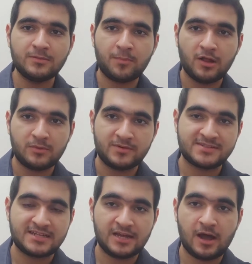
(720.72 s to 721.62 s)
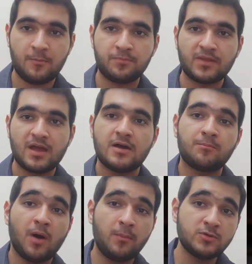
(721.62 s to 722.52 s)
the polymer is heating up,
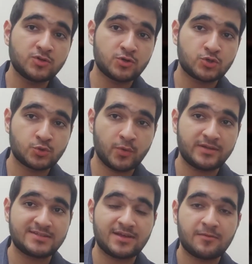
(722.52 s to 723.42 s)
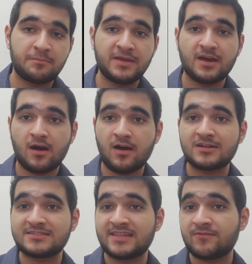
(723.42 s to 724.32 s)
bubbles are joined
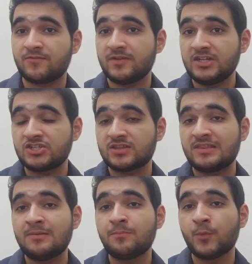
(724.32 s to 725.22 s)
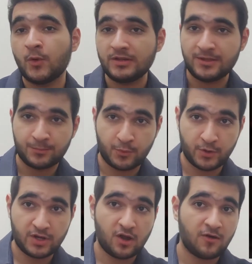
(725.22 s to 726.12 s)
because they've reached the boiling
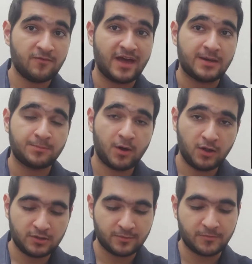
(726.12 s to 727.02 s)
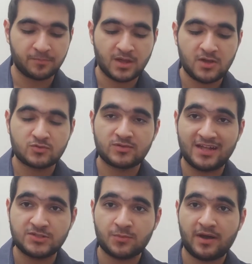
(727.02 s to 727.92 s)
point of that polymer. So
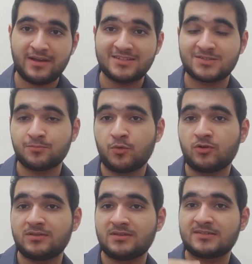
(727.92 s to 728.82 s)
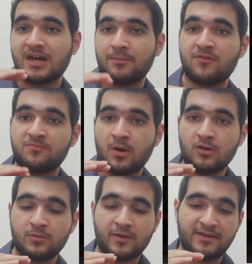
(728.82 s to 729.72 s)
that's why it's important the type of
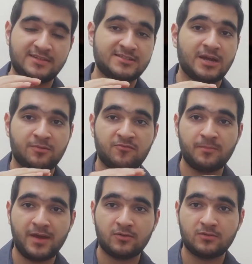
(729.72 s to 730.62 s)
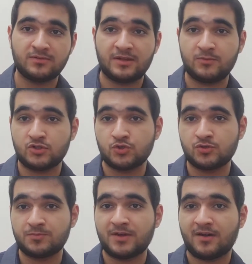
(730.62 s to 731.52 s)
polymer and the type of metal that we choose,
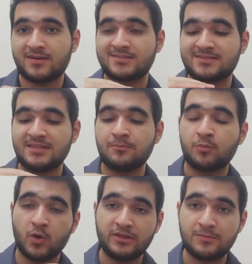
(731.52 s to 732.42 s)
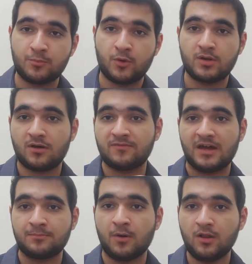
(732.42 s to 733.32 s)
because the boiling point of
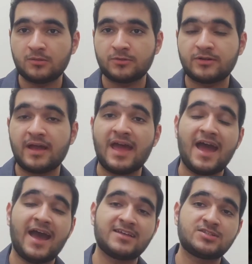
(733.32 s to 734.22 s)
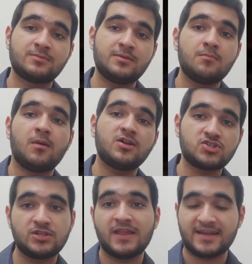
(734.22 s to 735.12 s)
that polymer has to be
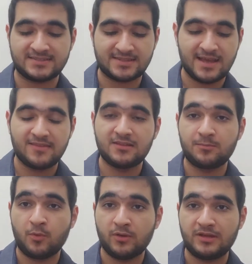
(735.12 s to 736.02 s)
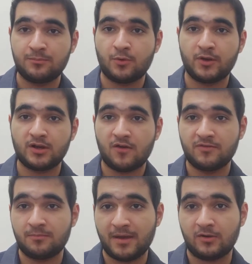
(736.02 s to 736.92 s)
much less than the boiling point of
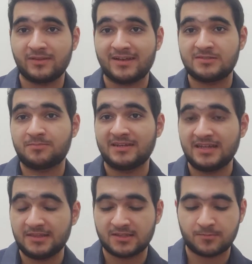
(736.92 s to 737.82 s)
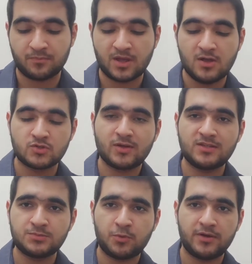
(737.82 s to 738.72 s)
the metal that is beneath it. So at
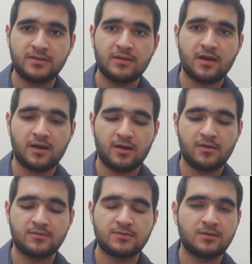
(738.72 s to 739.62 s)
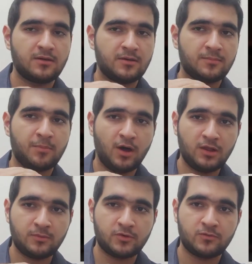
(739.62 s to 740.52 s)
this point, the
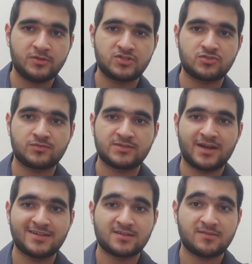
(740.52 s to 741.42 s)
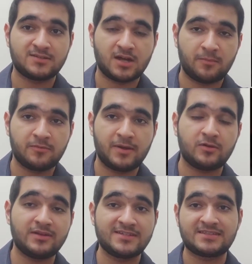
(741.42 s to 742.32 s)
polymer, which resides on the top of the
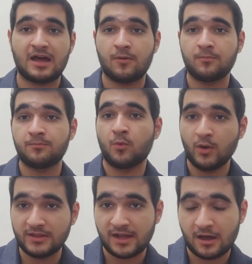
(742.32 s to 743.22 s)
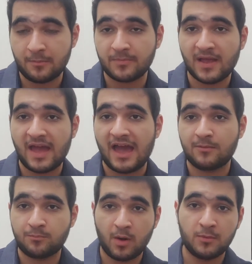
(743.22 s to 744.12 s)
metal, is now boiling up
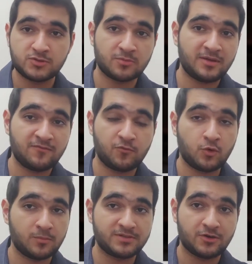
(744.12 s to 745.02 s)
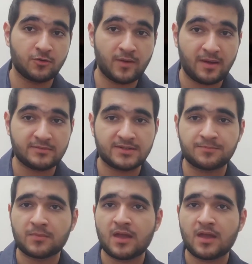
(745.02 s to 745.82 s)
and bubbles are being formed around it.